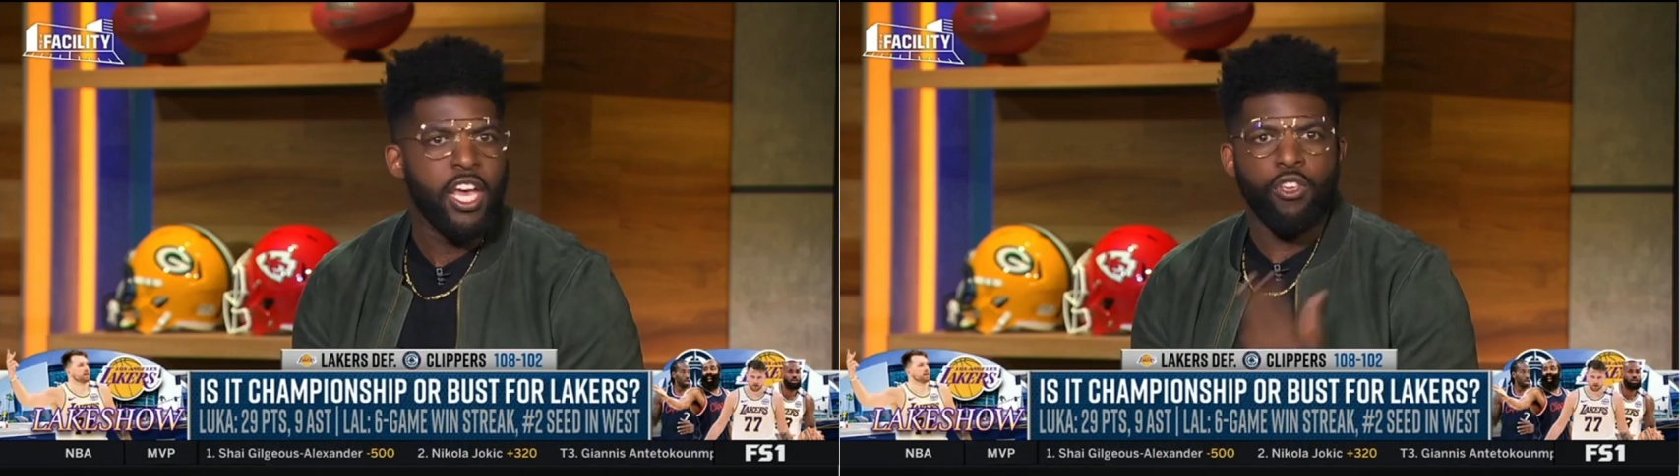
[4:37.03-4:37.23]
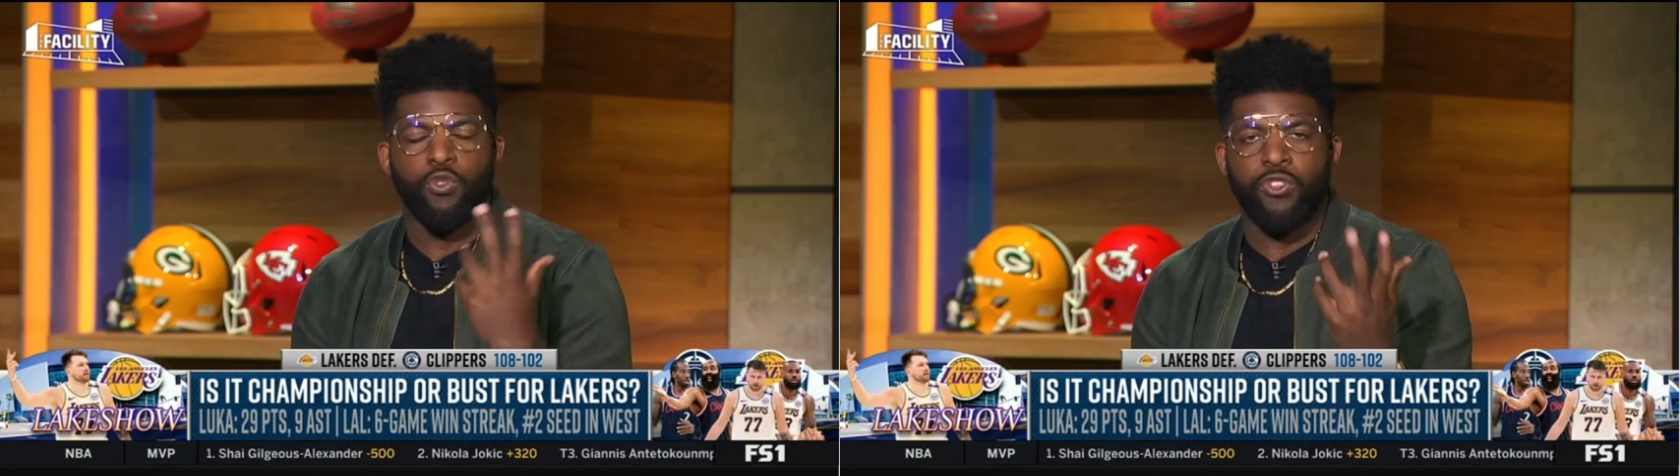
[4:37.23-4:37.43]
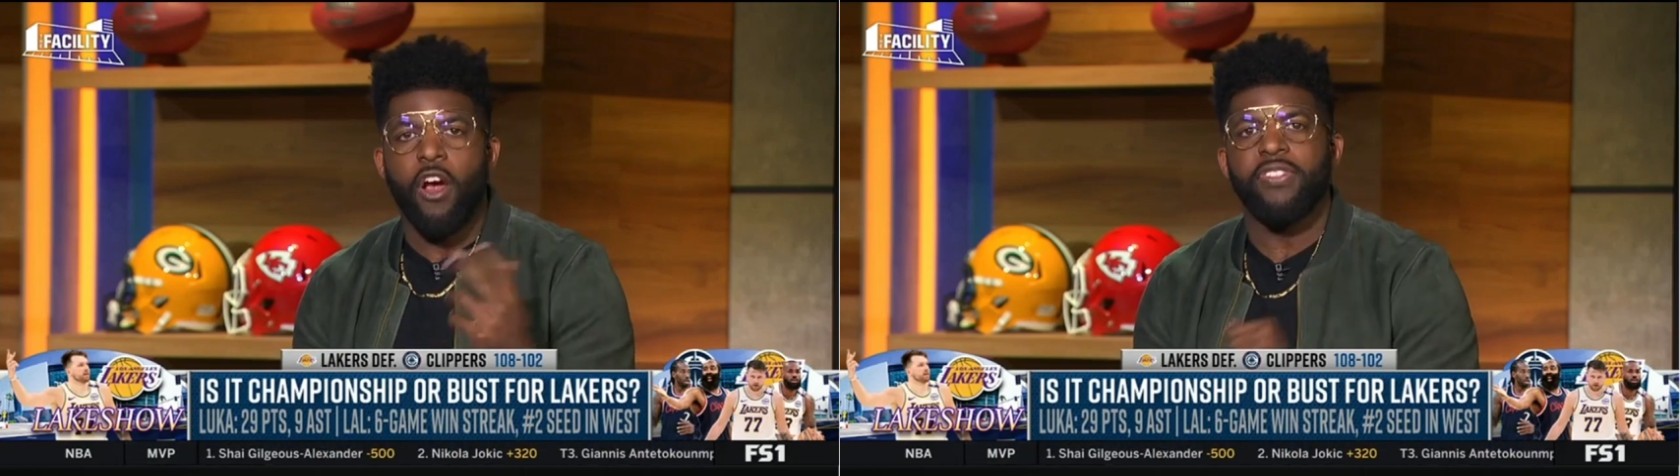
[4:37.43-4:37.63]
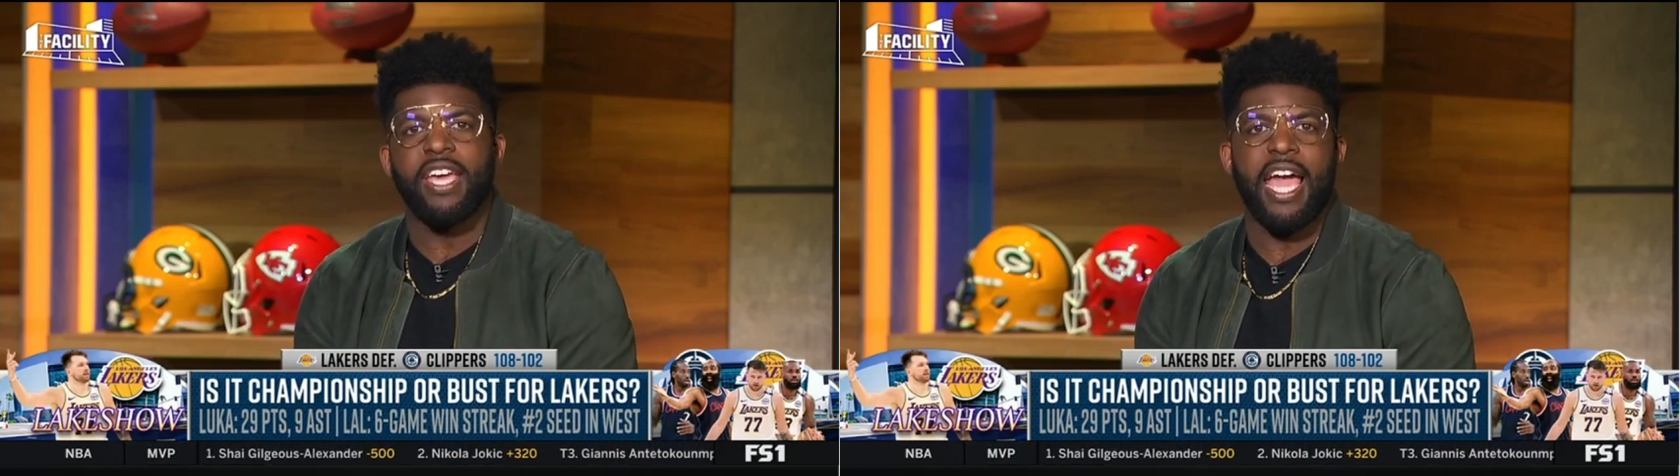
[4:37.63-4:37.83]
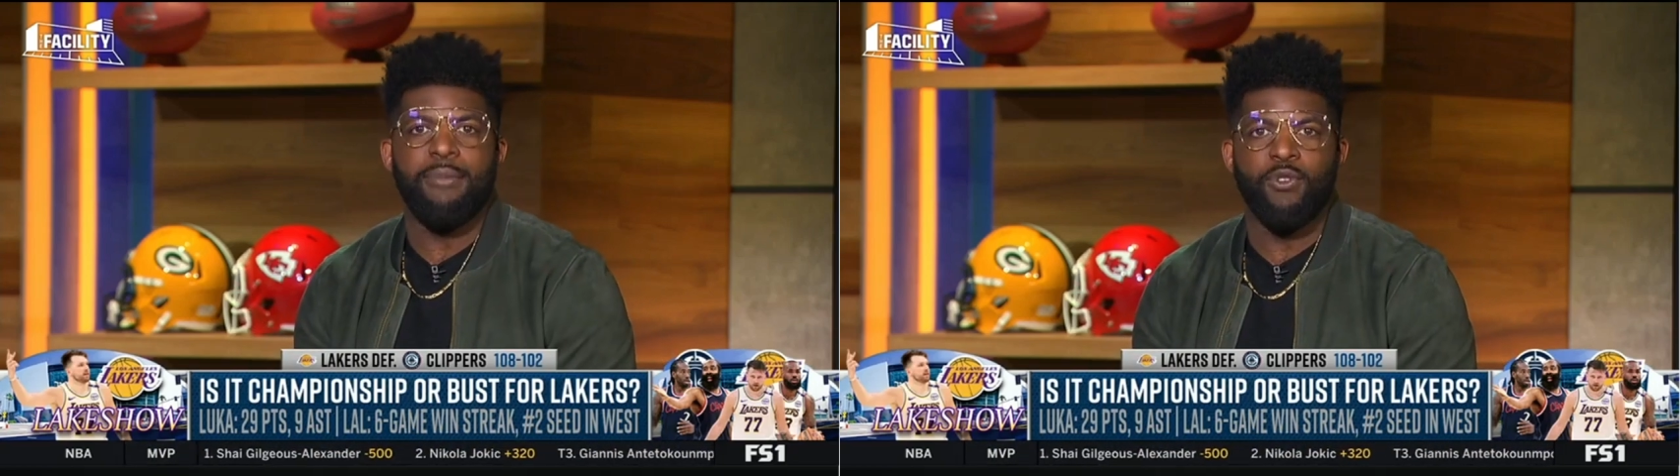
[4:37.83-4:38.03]
You start the
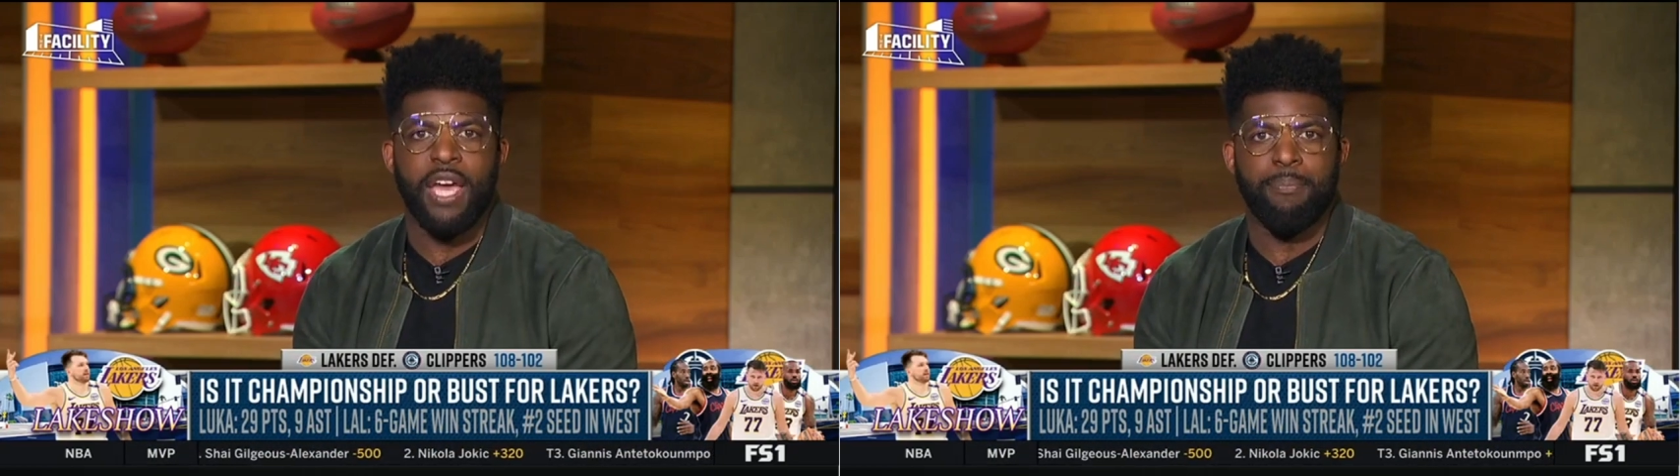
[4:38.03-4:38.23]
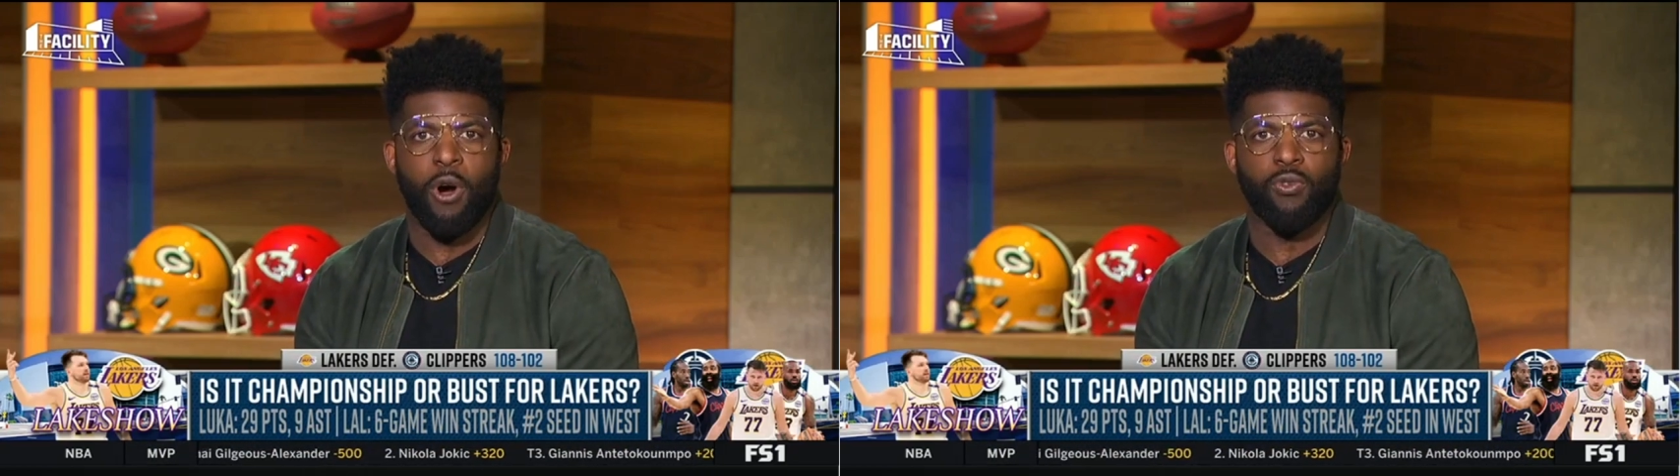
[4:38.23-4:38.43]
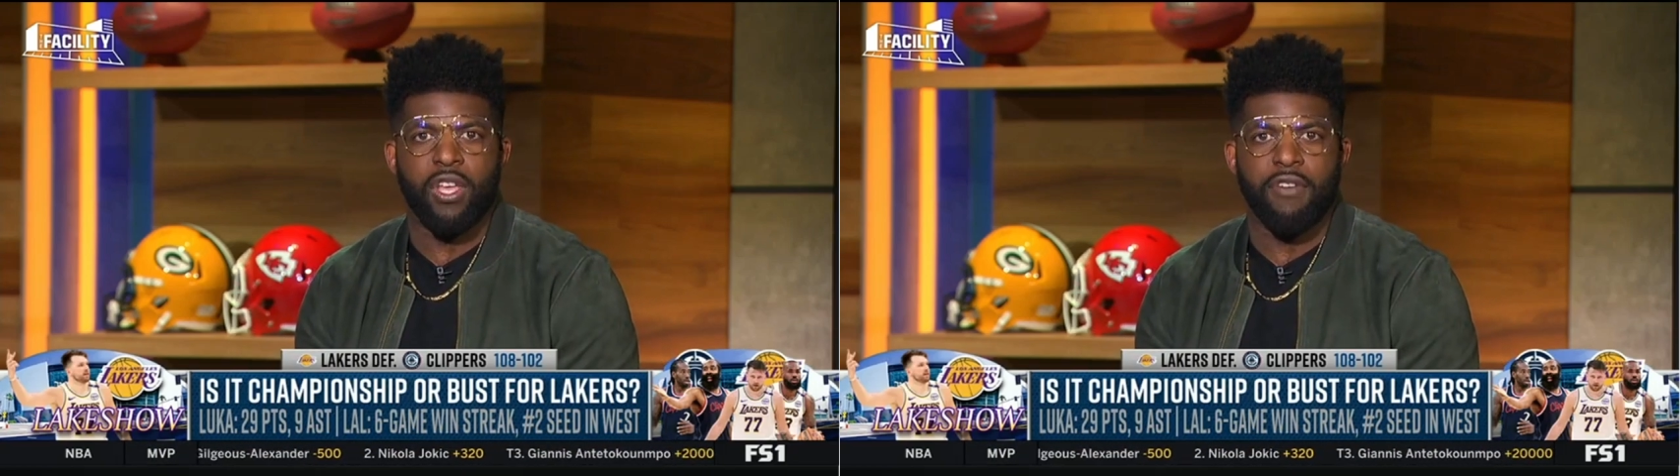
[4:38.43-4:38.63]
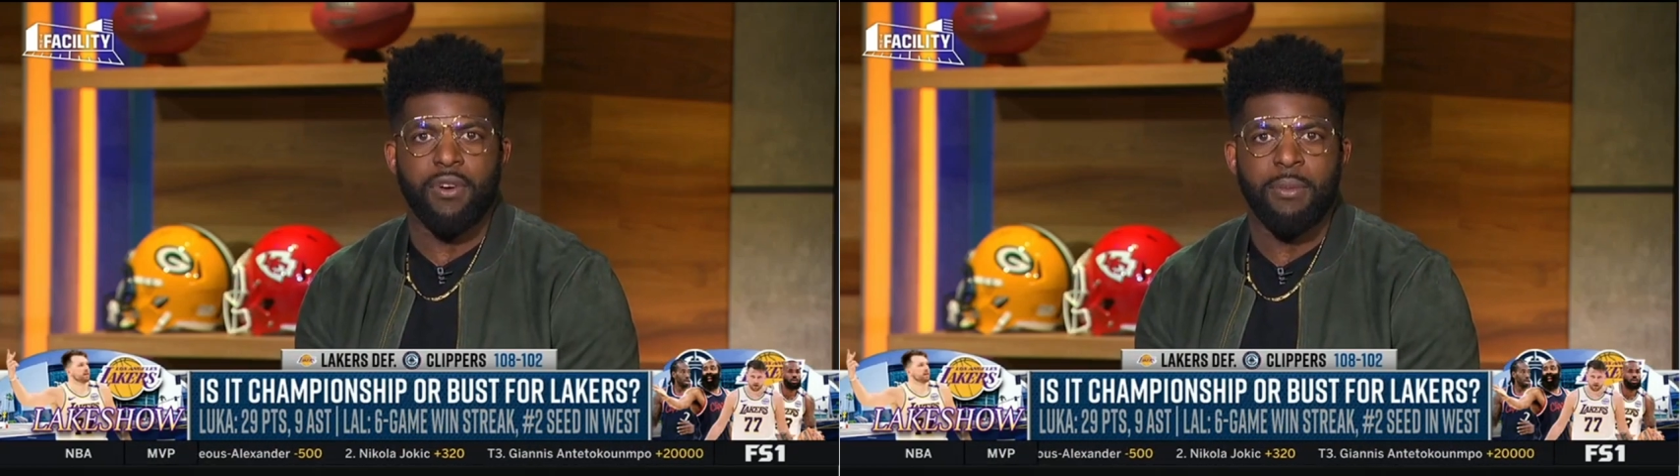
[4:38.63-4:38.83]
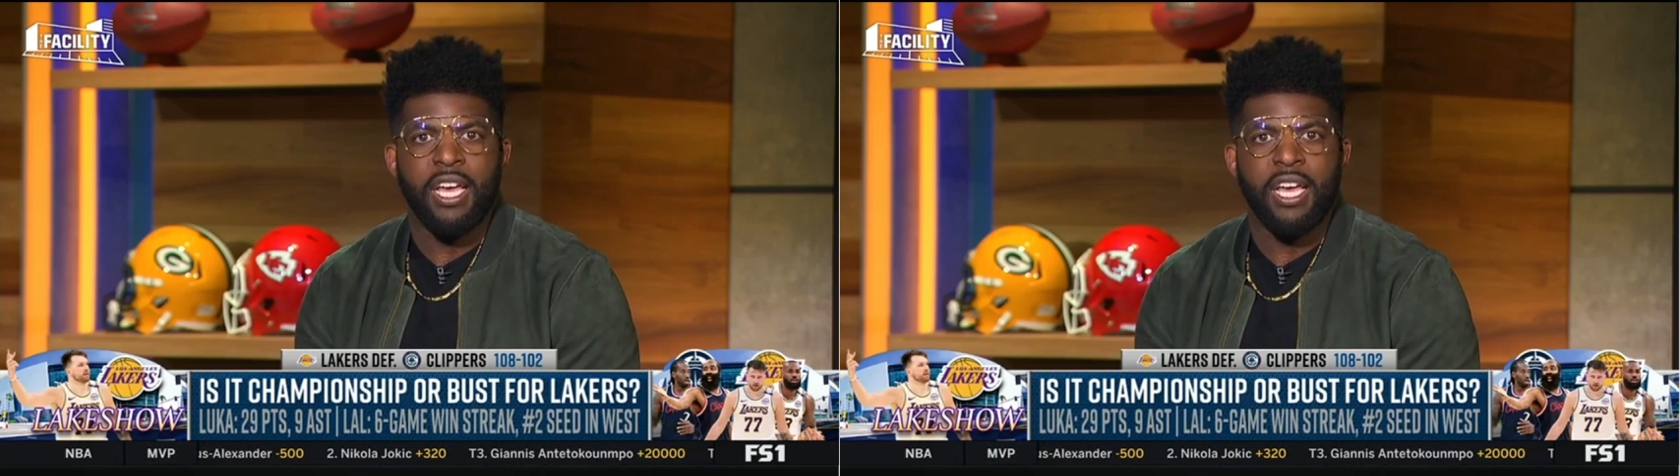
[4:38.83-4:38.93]
game, you get both of them.